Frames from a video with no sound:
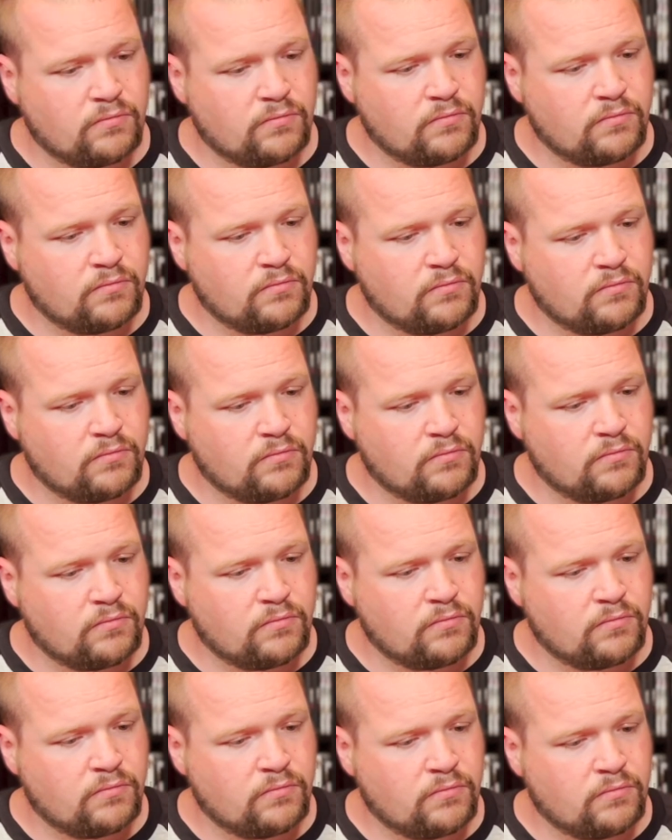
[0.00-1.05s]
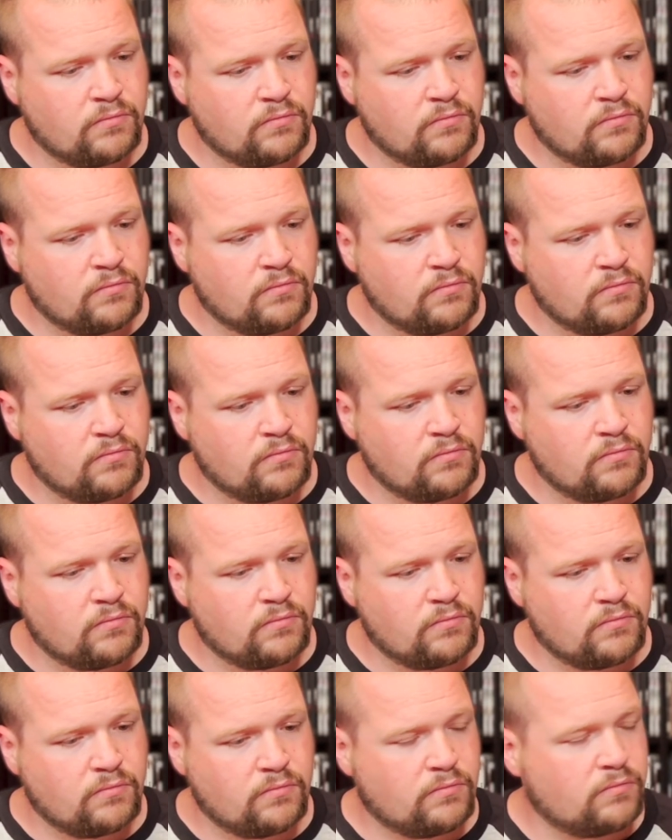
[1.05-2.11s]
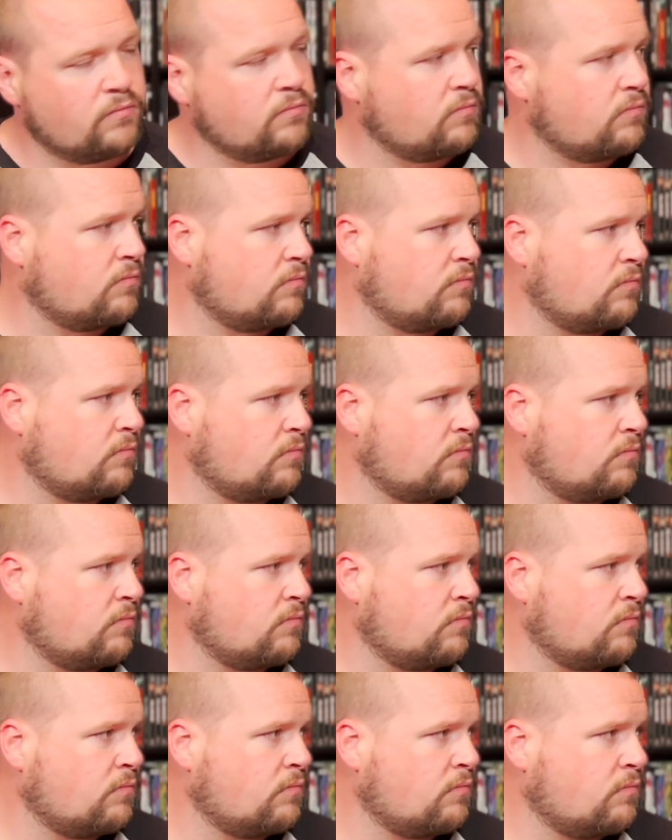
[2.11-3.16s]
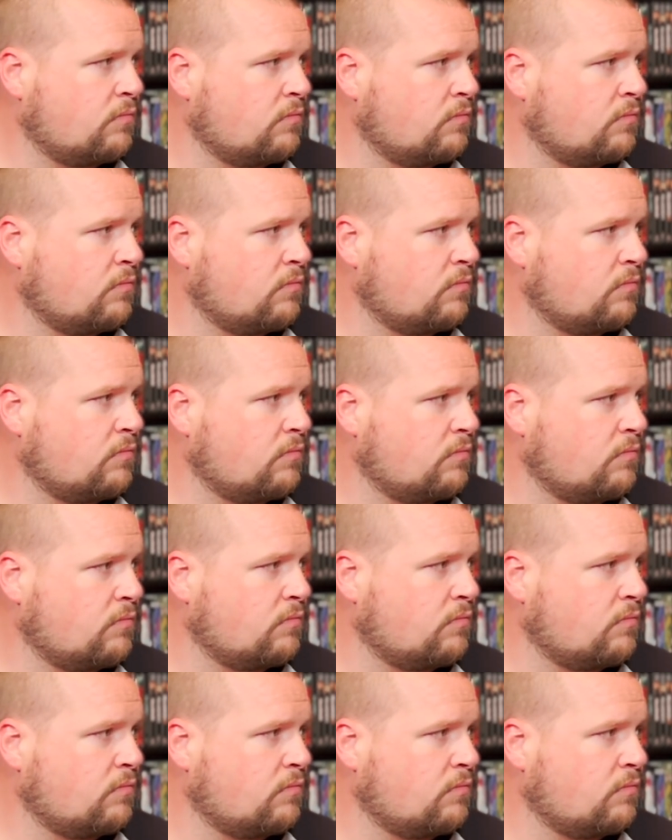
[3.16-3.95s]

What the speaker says: [no speech]